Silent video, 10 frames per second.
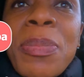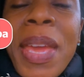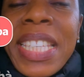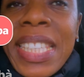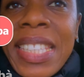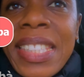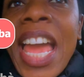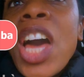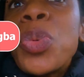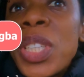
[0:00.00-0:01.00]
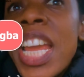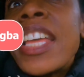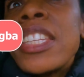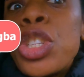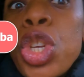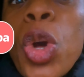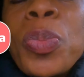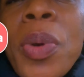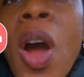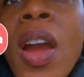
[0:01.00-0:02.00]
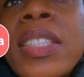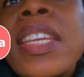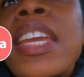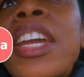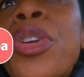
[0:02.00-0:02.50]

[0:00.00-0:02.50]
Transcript: makes the sound, which has a tone marks.